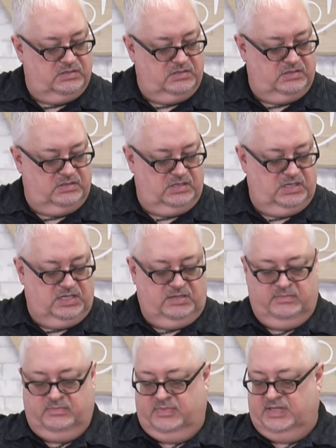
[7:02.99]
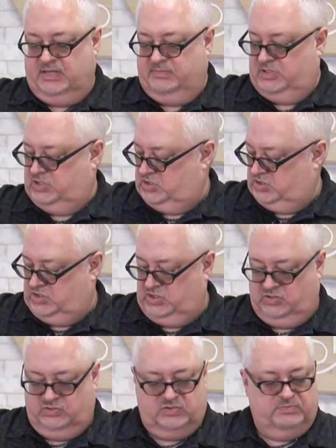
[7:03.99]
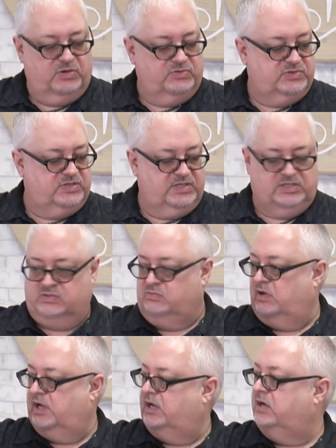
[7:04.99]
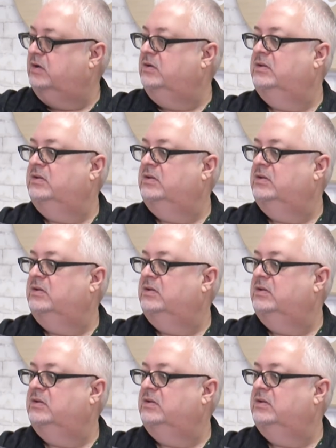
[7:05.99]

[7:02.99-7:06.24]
I think I'm going to just use most of this wire.